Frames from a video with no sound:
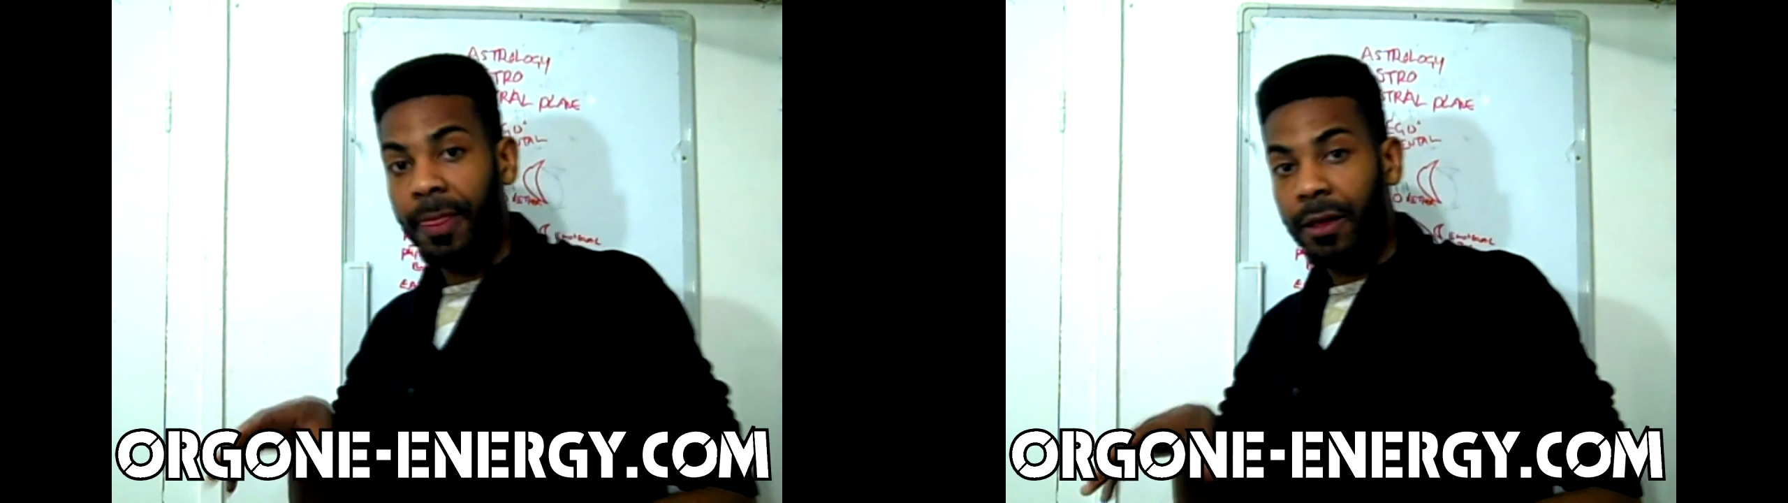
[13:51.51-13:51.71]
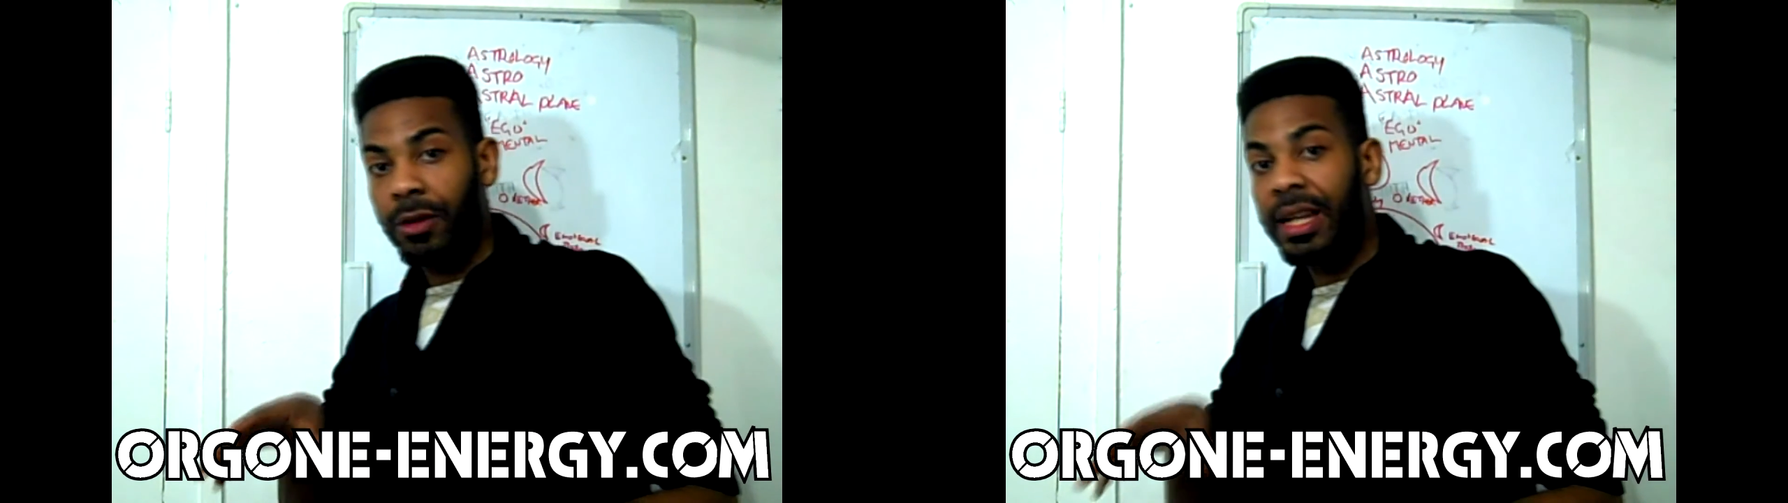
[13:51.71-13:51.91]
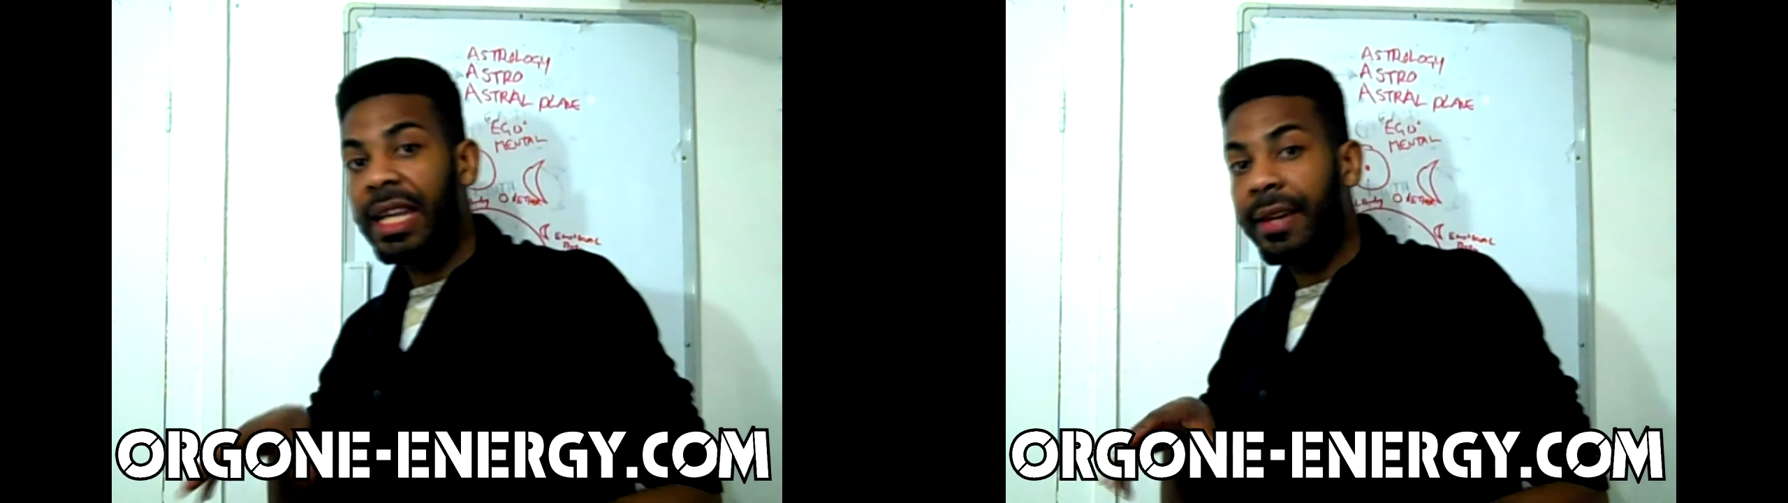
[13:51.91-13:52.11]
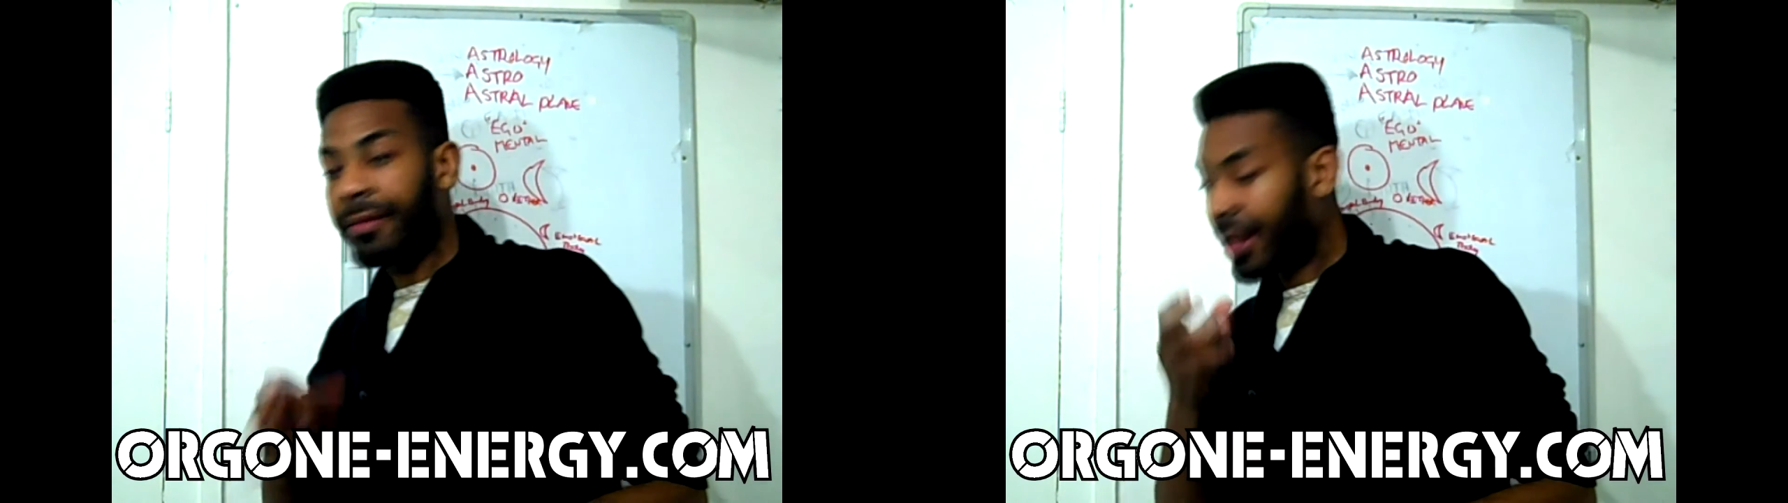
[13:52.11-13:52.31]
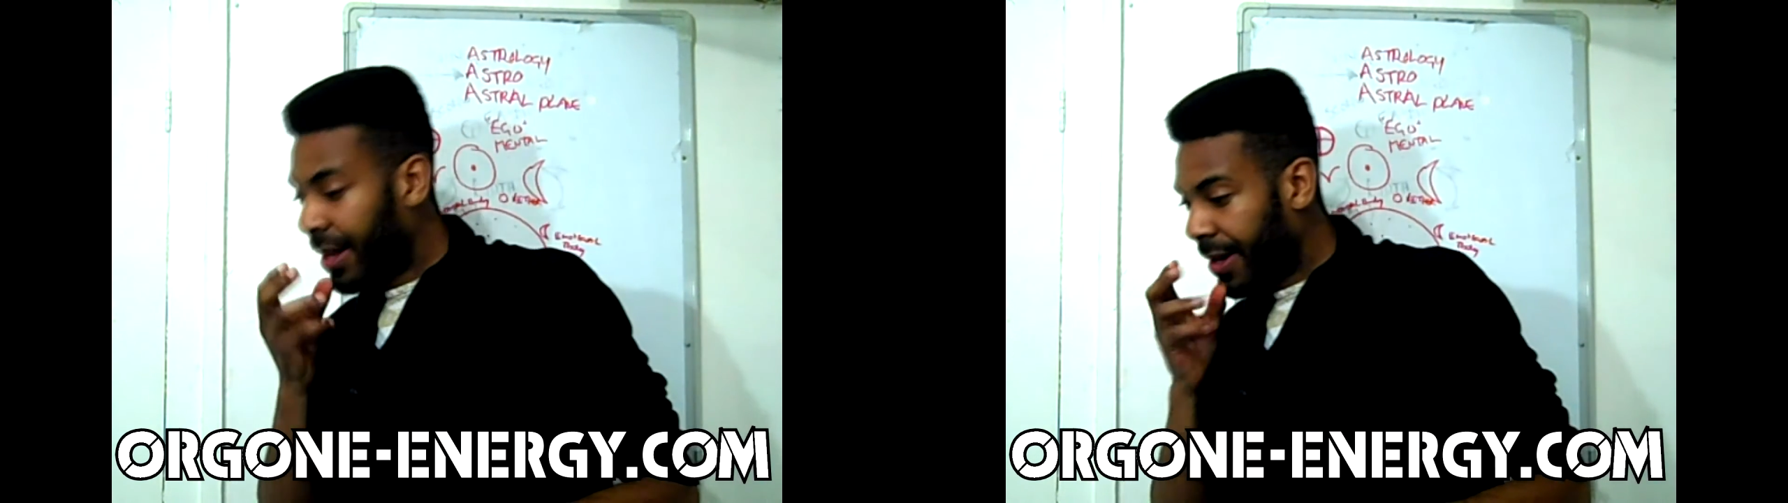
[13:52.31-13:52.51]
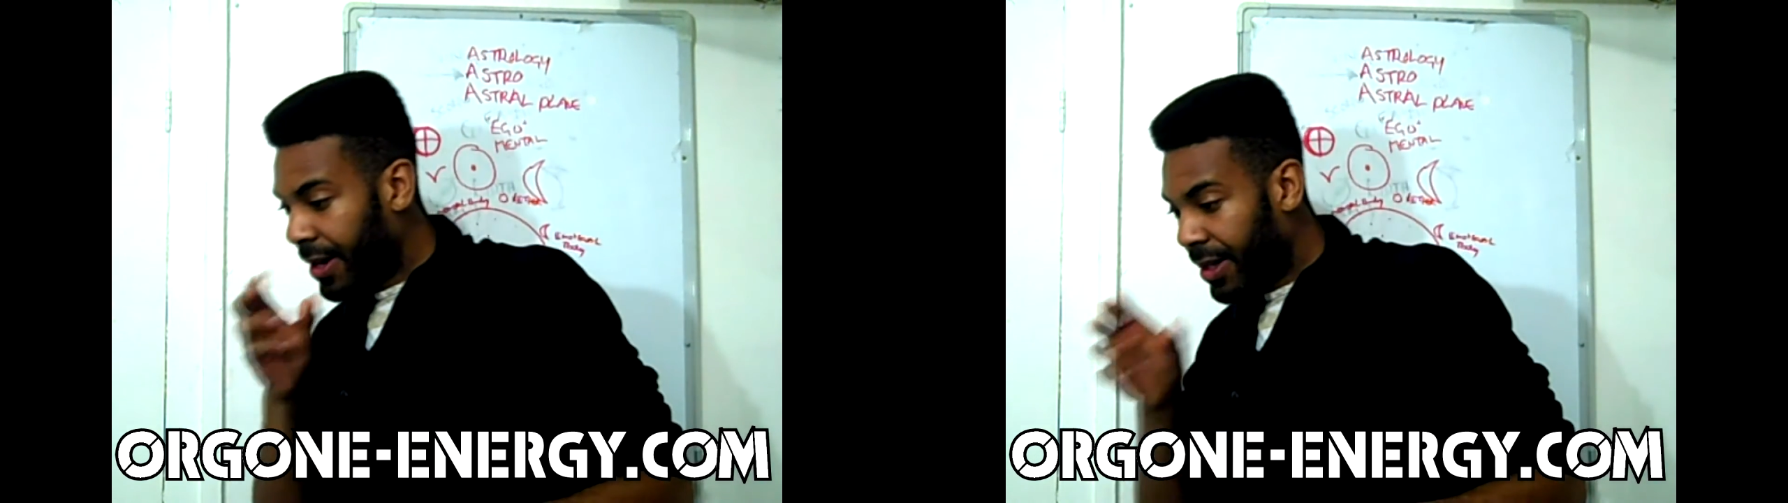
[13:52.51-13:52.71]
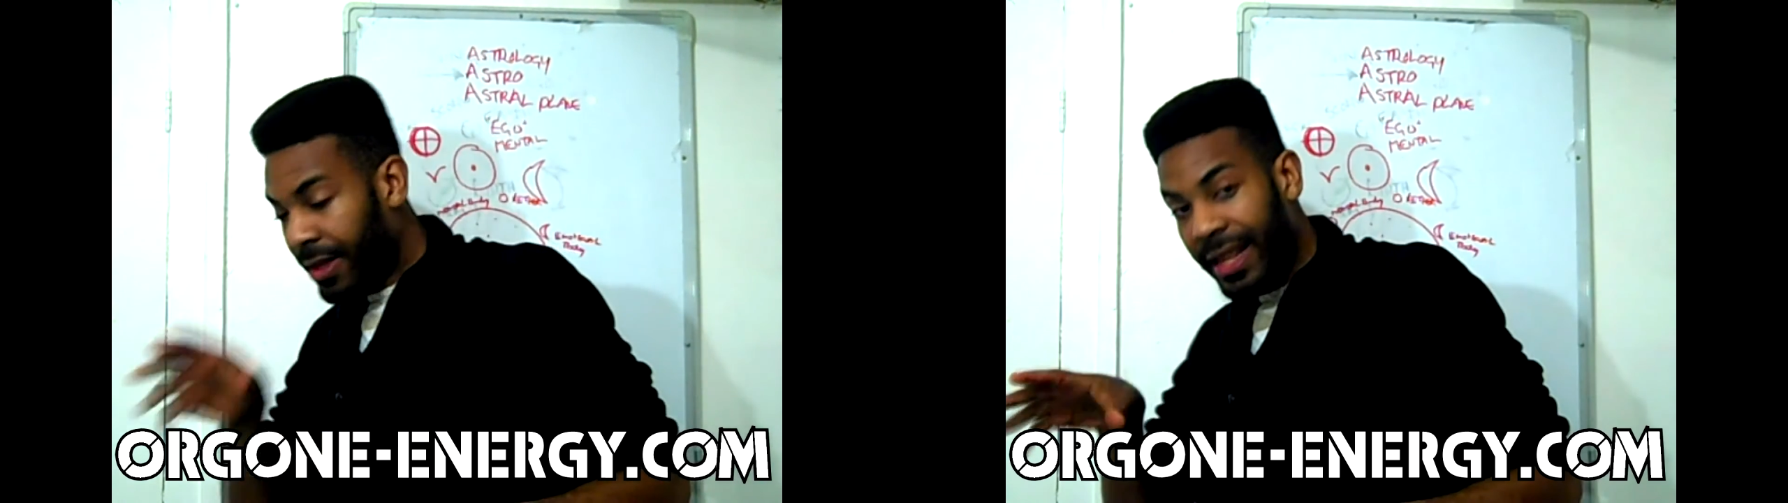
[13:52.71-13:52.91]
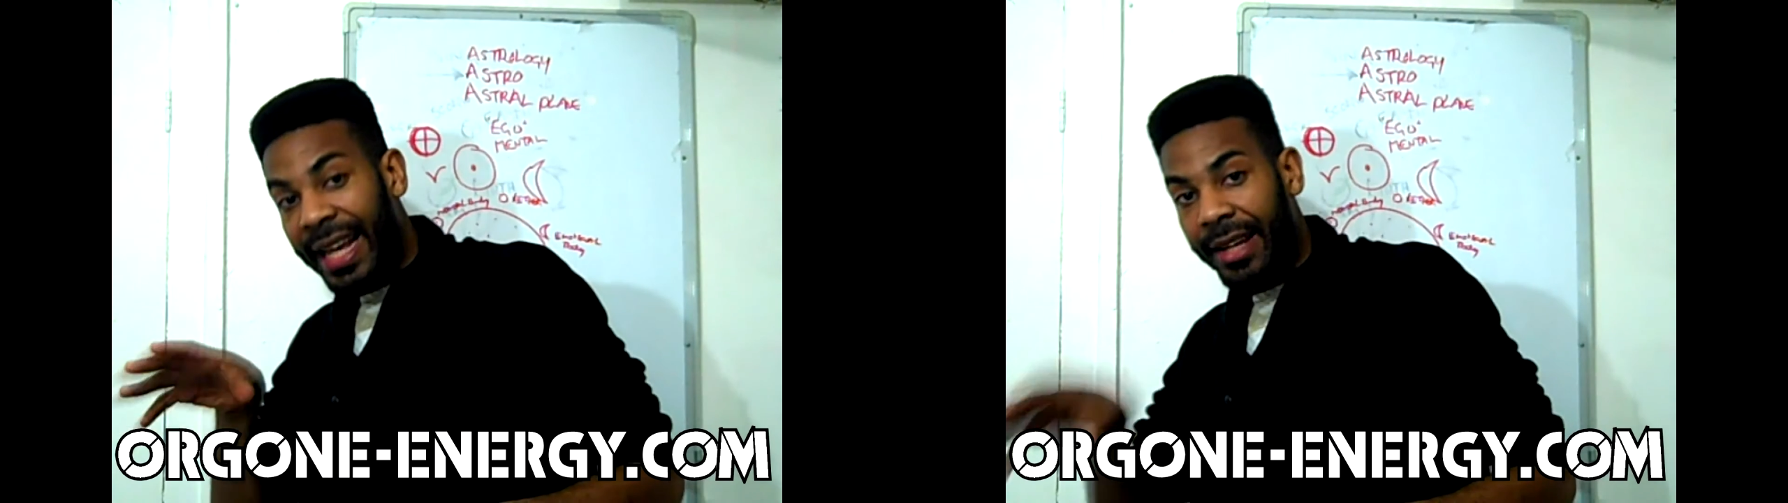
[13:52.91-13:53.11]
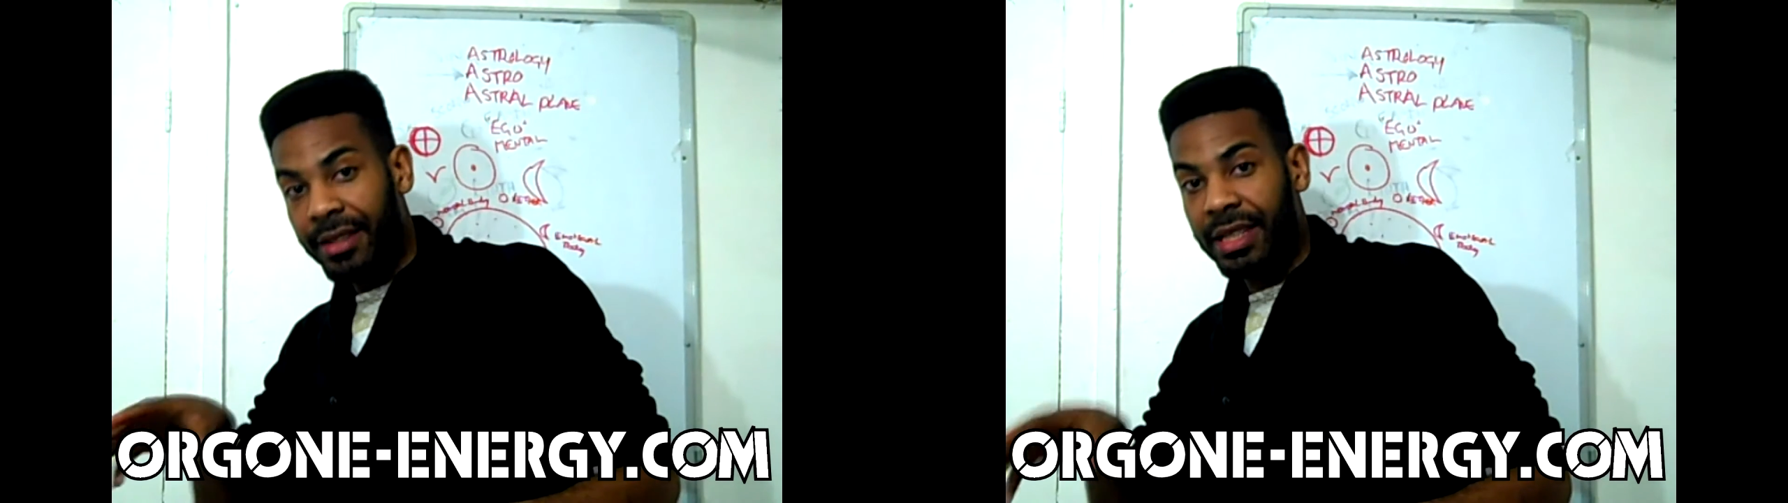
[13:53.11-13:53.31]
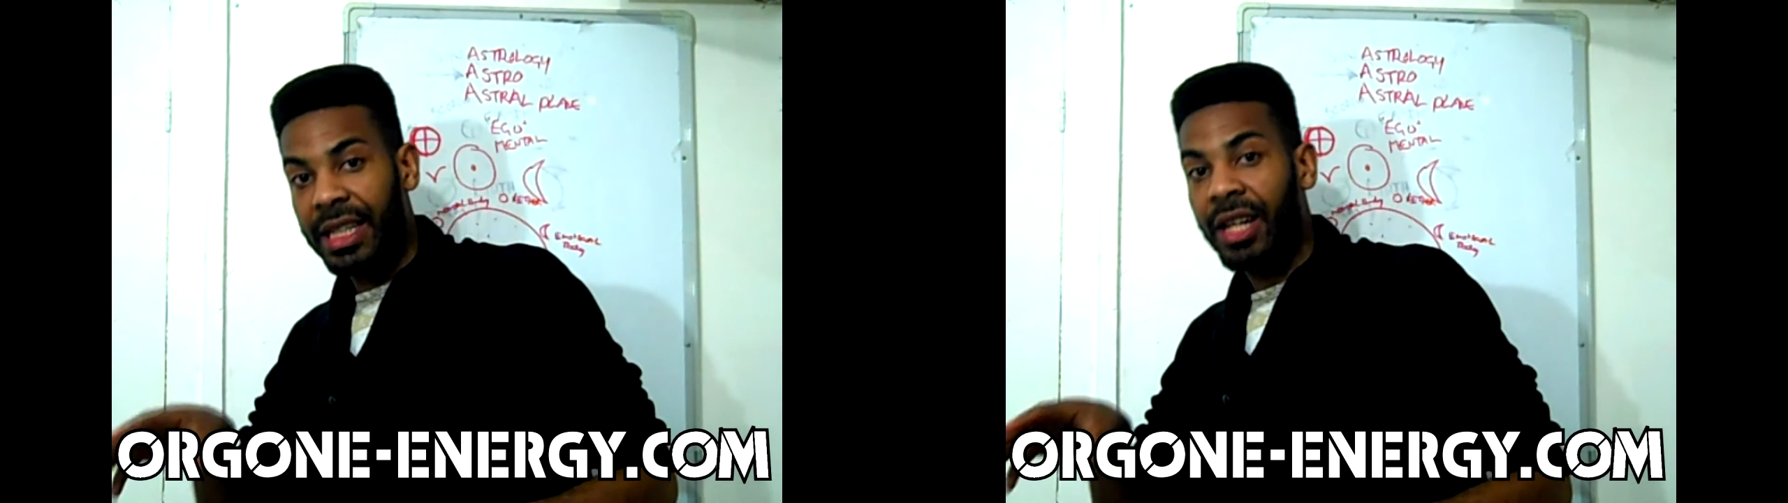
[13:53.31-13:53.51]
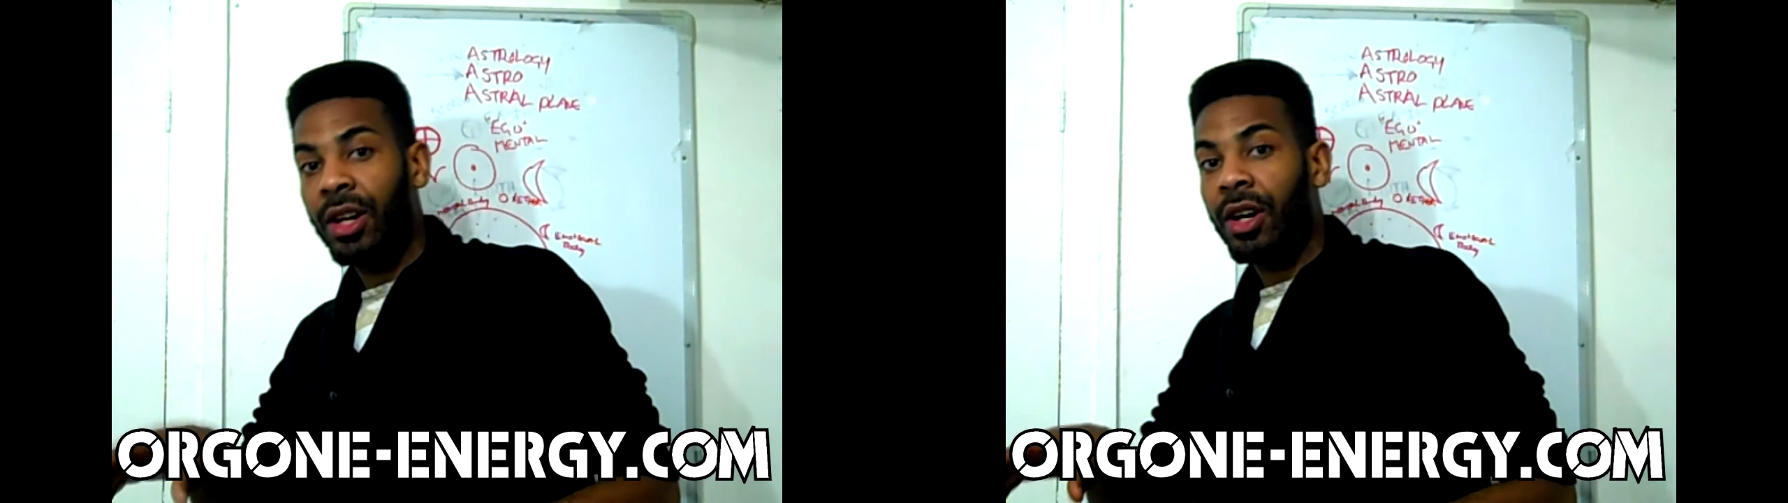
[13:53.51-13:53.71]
You leave the legacy